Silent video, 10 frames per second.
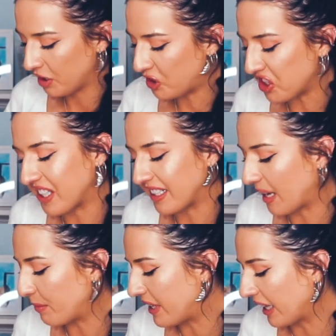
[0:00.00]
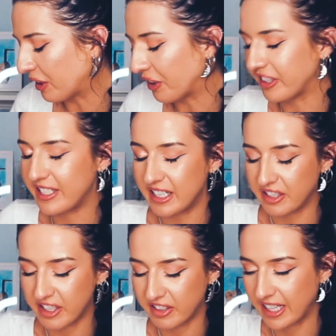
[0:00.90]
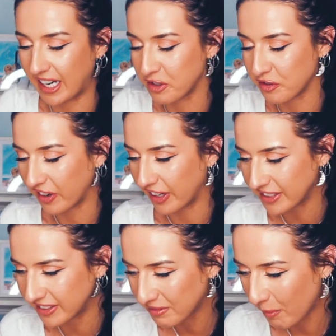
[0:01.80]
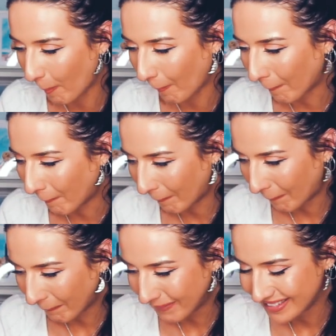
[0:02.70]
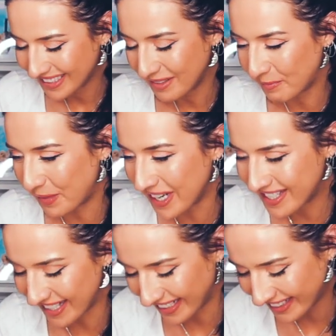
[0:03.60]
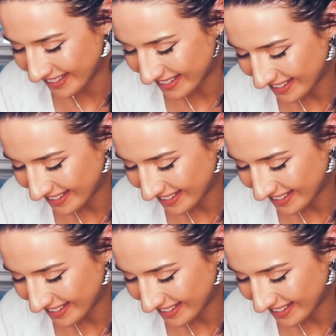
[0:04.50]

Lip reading: just accepted it and didn't catastrophize. Bitter.